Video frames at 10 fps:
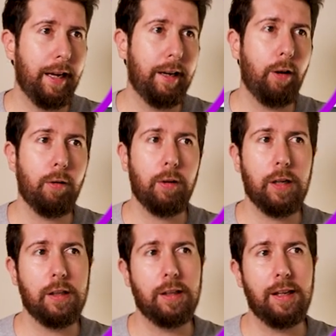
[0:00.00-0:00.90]
And now
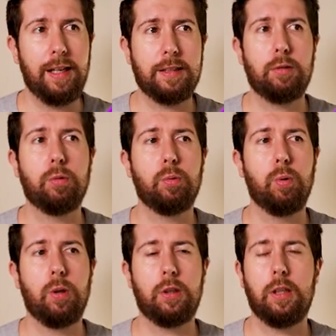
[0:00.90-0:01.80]
in the last two
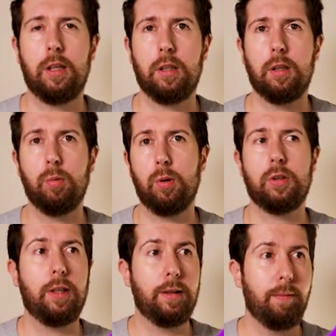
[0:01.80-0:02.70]
quarters, there
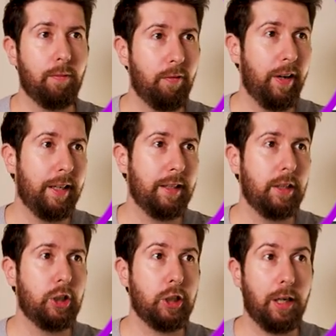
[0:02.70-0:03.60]
was a
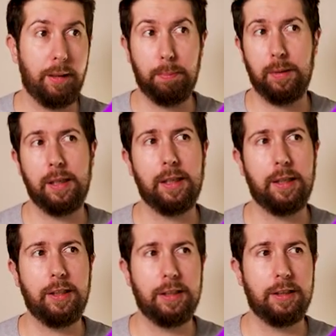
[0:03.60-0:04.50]
very sharp
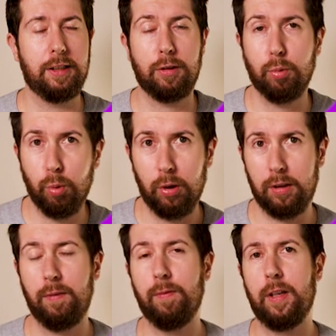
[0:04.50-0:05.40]
increase. This is
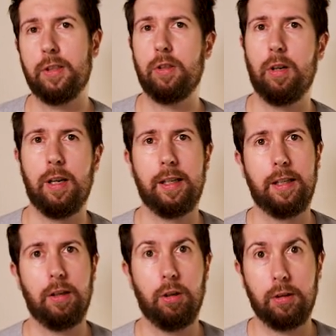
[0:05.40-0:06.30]
what investors like
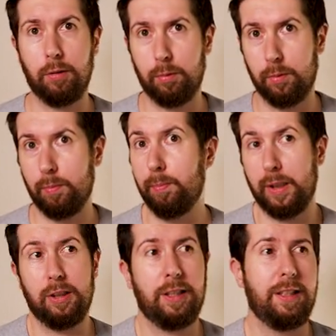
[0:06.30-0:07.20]
a lot,
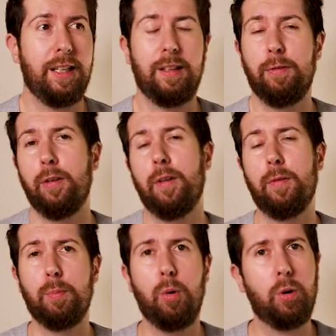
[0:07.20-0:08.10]
because at the end, if you
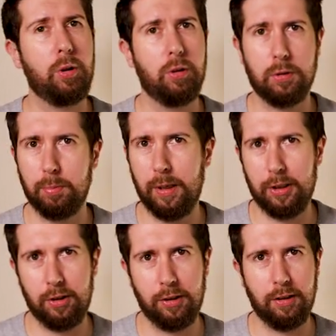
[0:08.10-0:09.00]
have more gross
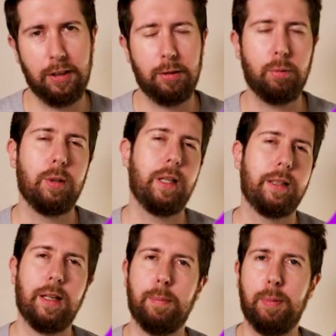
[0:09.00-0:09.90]
margin, it will
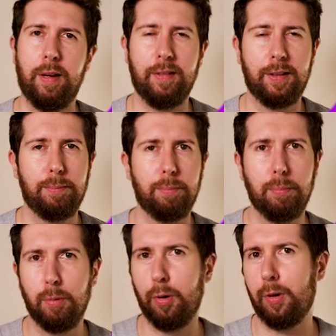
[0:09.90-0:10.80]
end up having
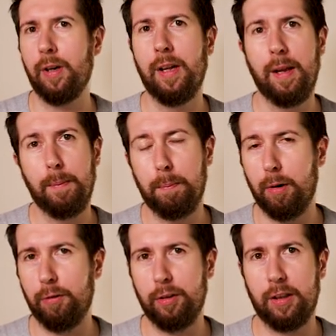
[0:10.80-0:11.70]
more
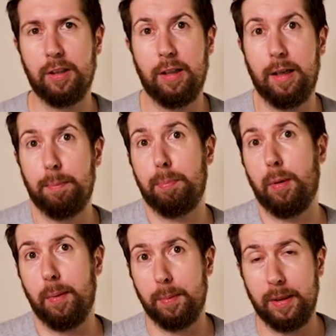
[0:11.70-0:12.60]
profit and
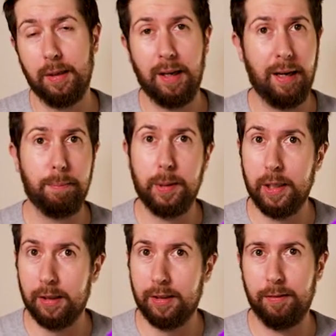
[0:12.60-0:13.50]
probably a
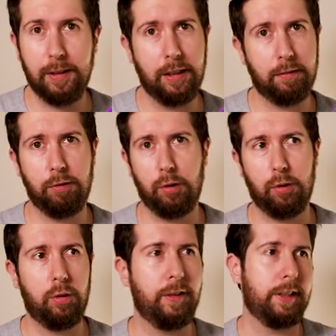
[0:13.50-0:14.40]
bigger dividend for
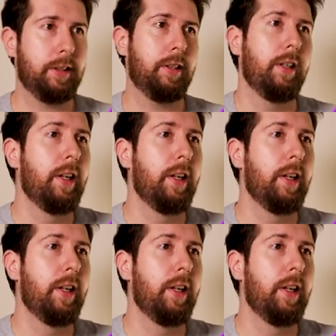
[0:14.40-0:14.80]
all of us.